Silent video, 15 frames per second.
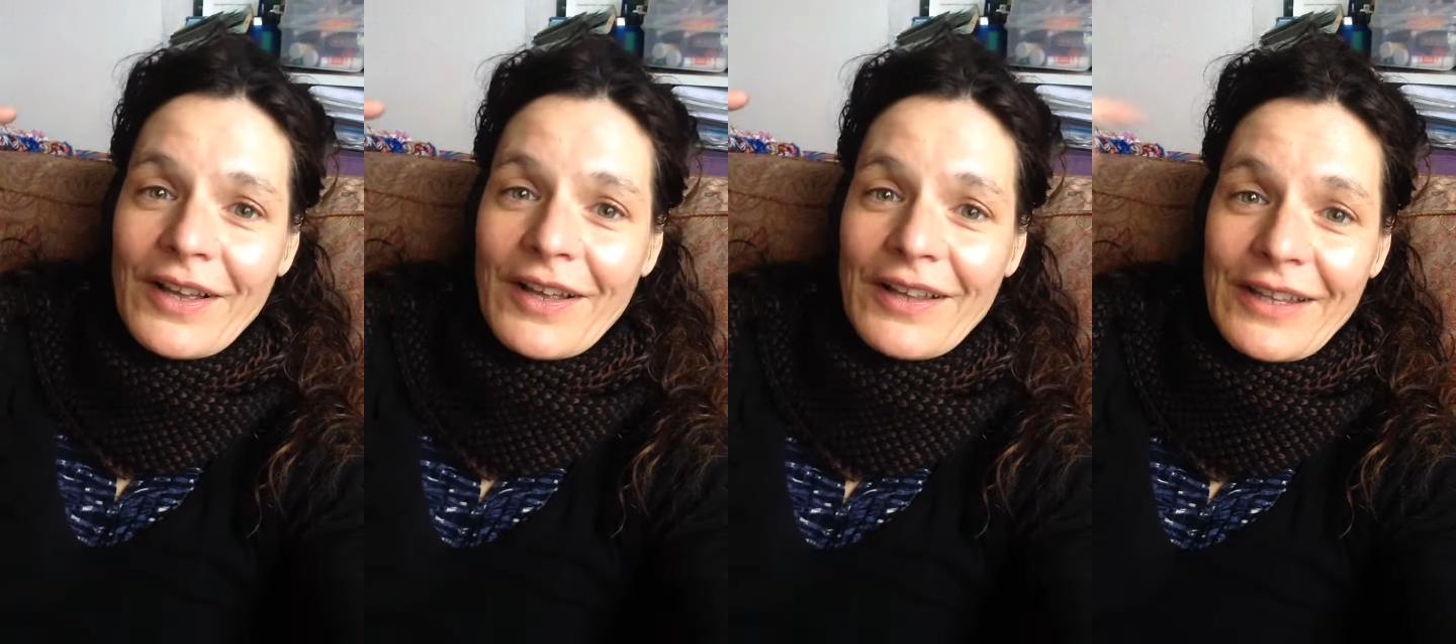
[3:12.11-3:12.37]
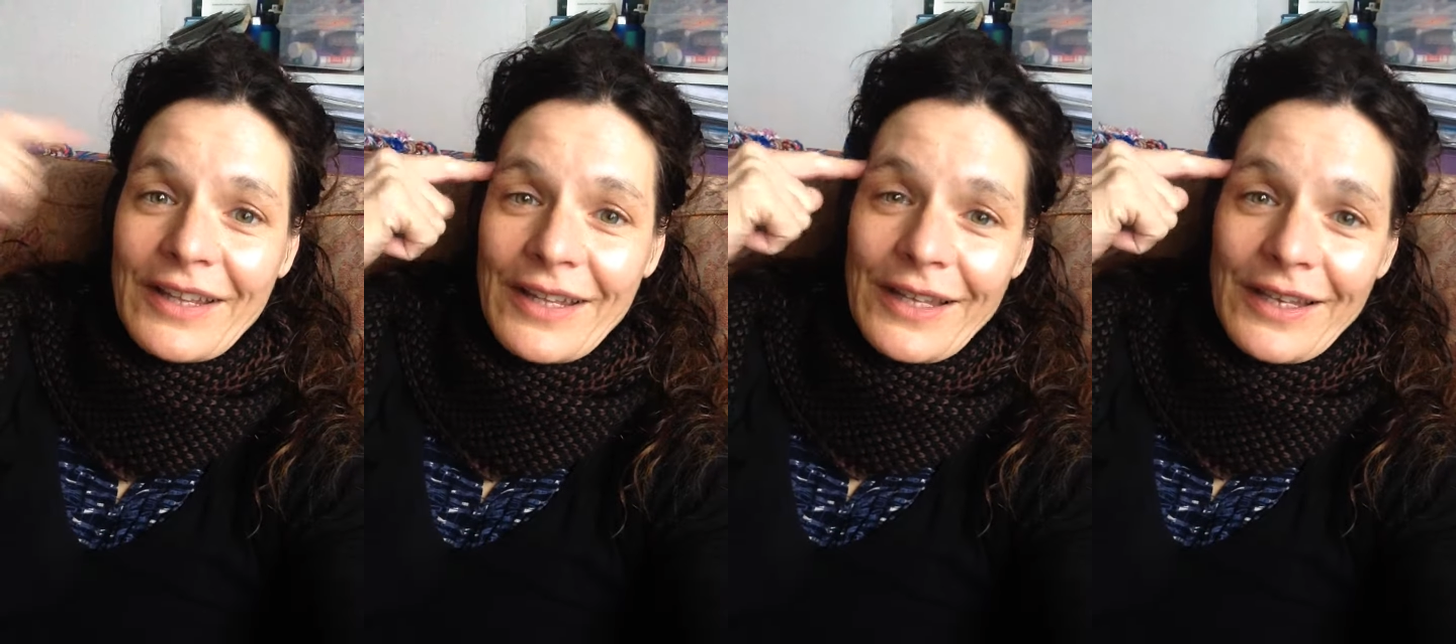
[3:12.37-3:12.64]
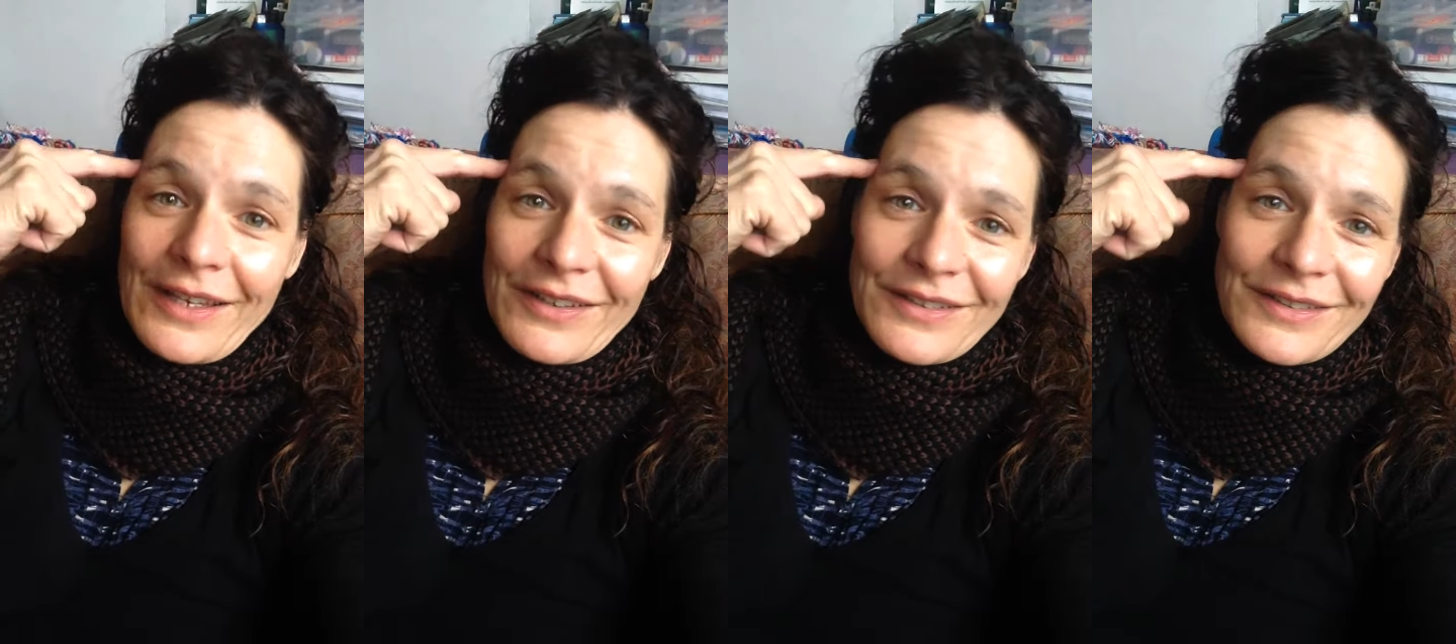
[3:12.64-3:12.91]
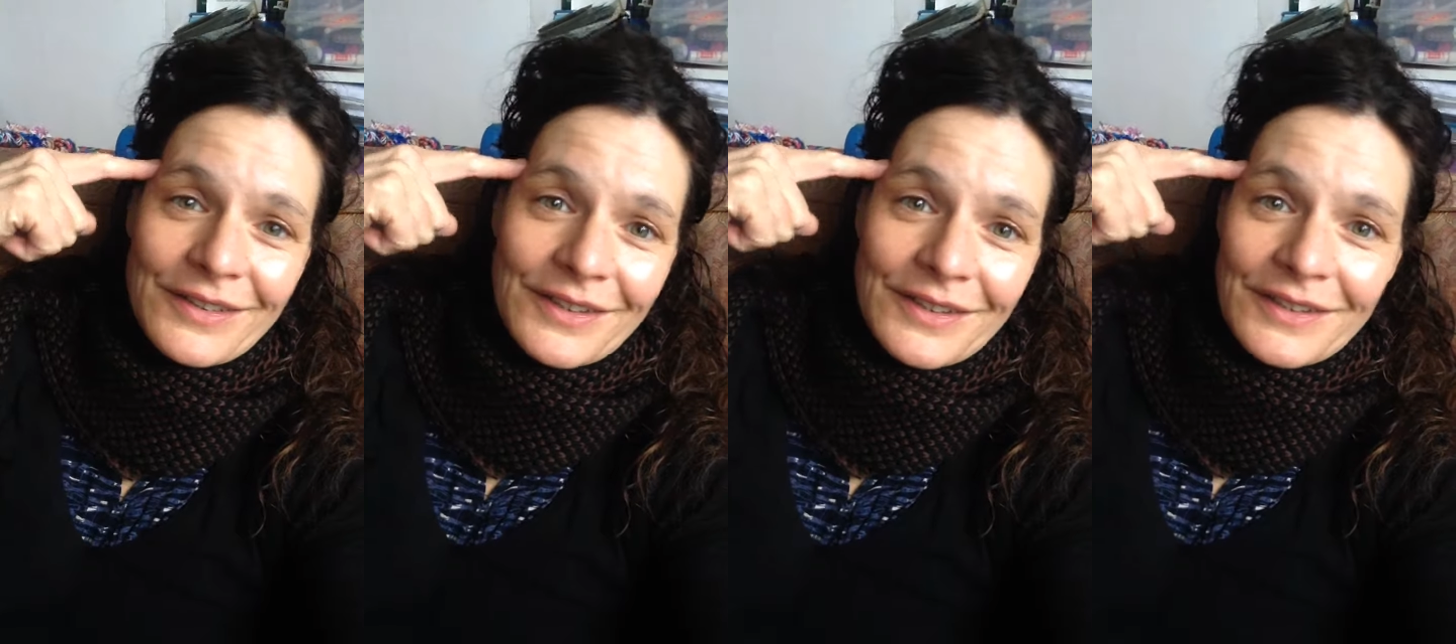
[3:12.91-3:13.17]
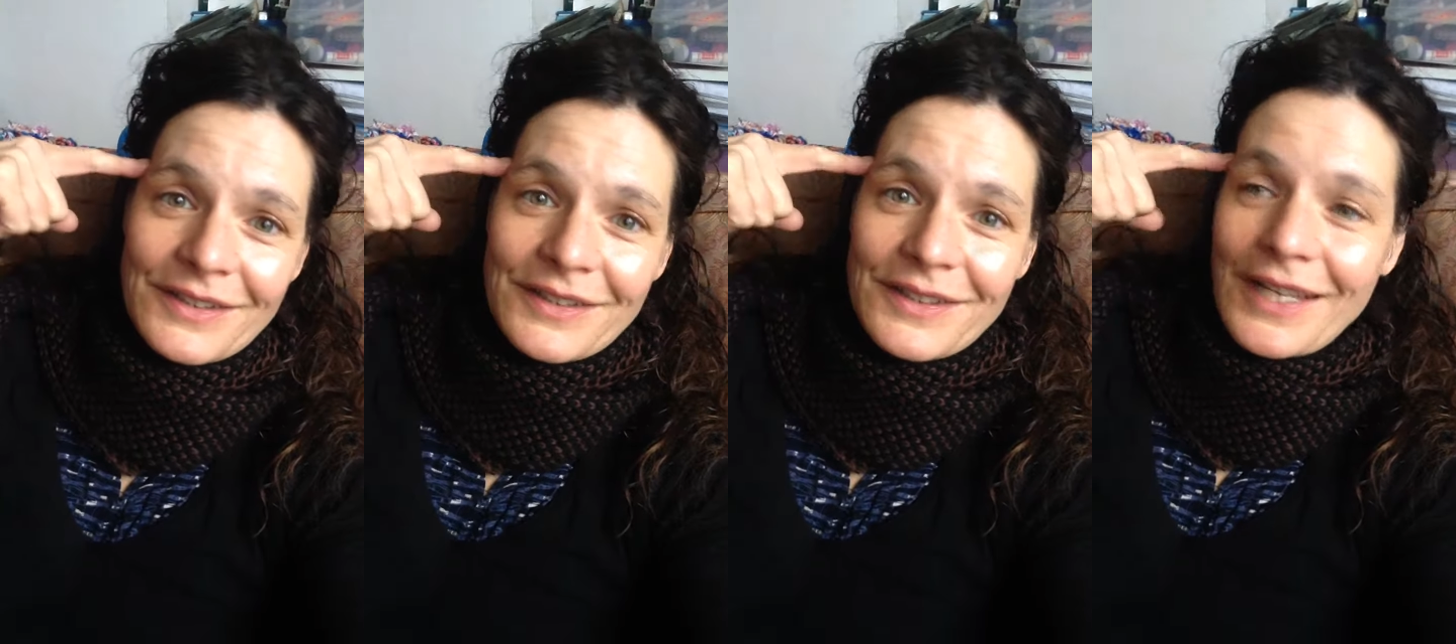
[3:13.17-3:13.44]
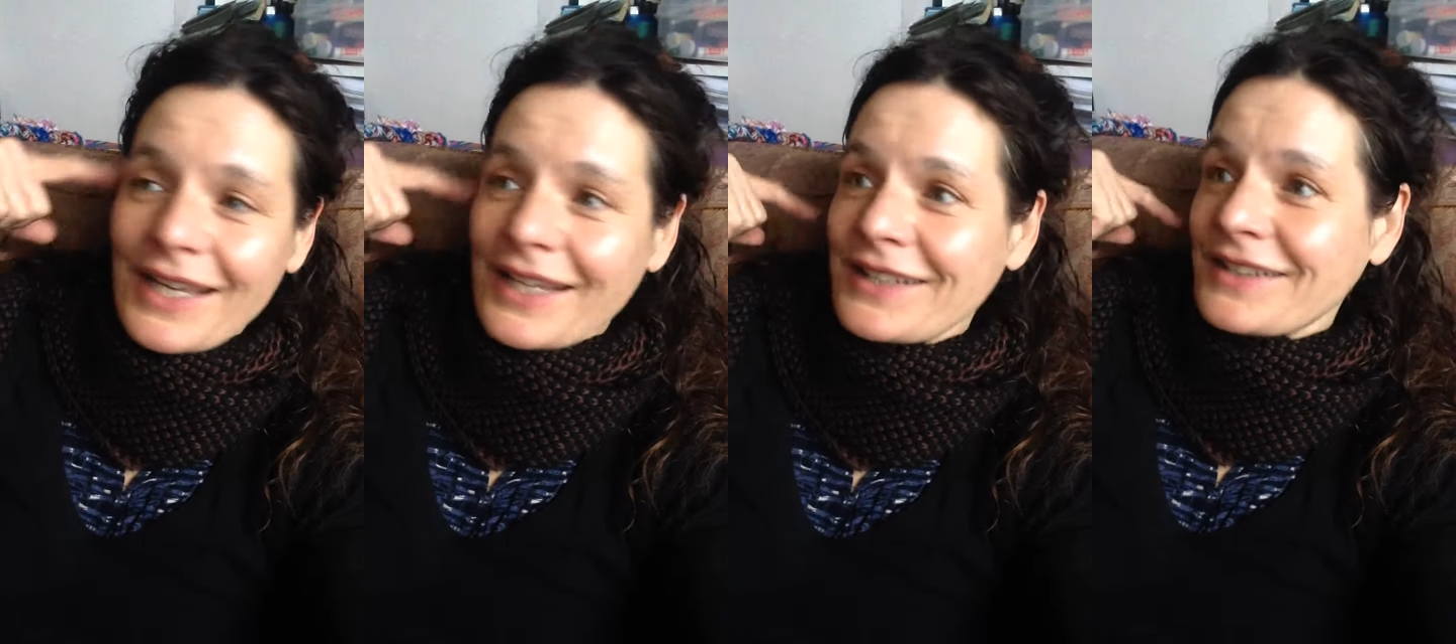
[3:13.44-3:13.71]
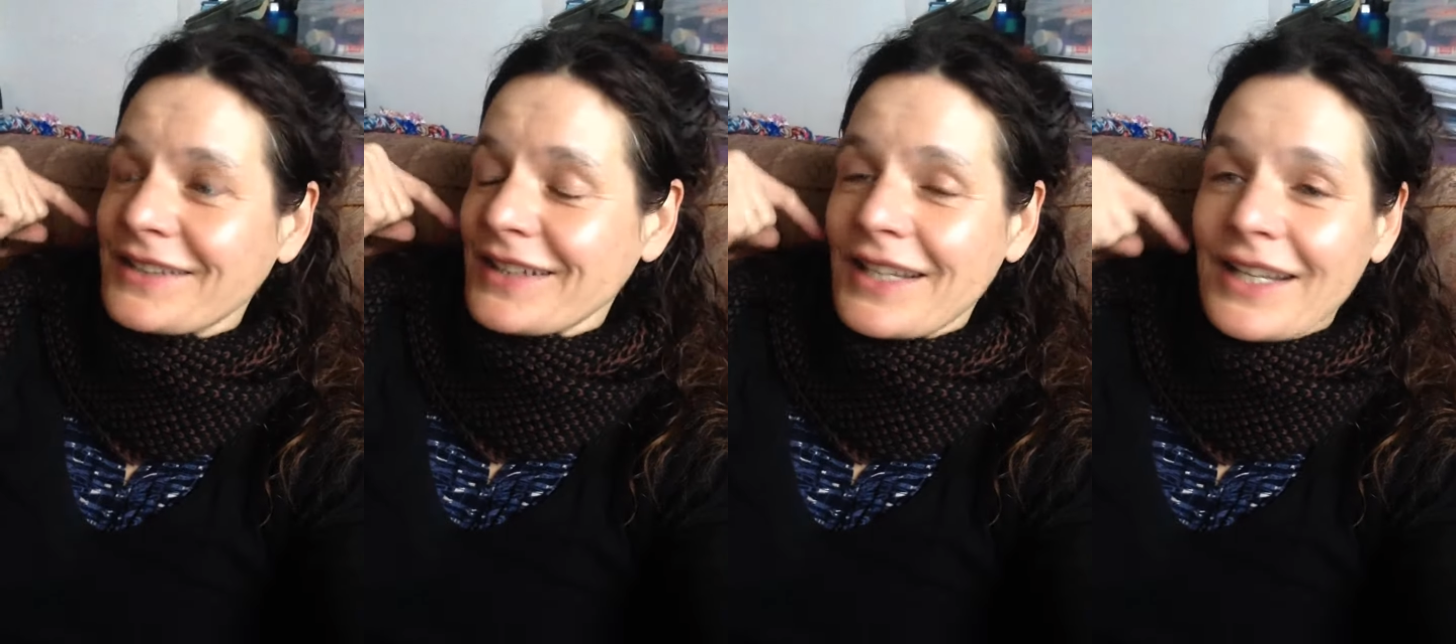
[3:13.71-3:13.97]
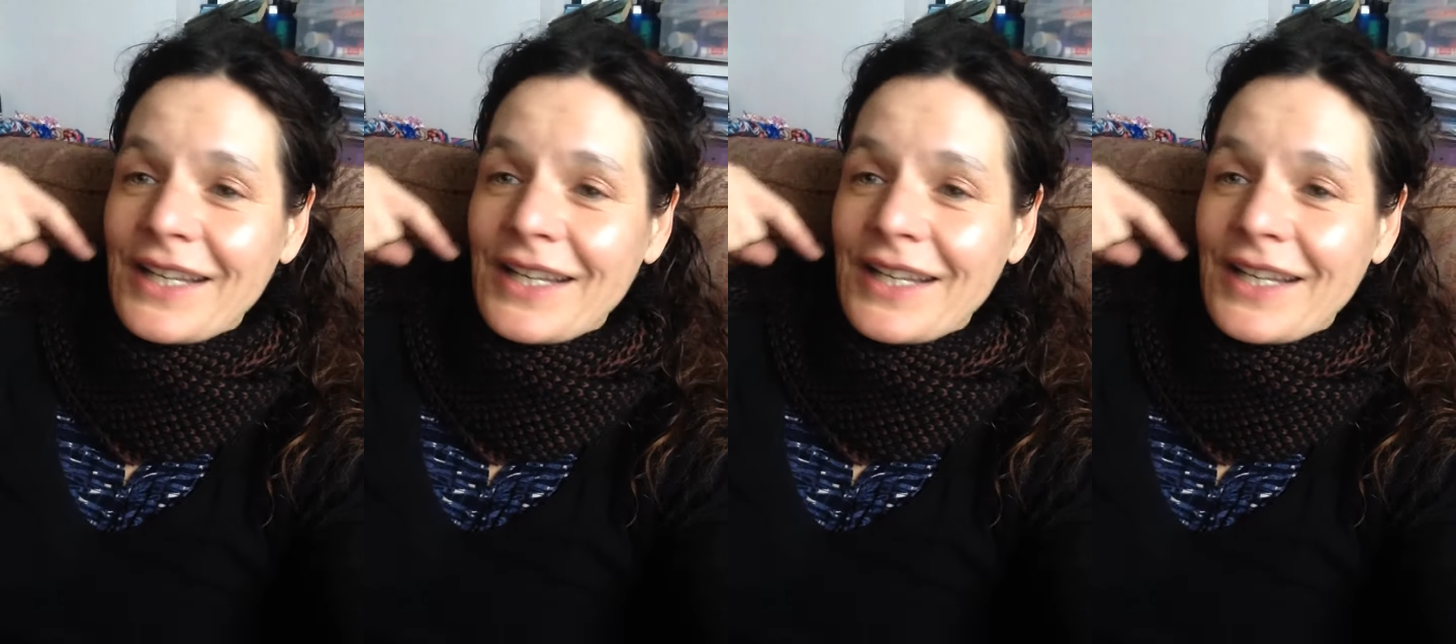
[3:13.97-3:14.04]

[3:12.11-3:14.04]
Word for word: are here, and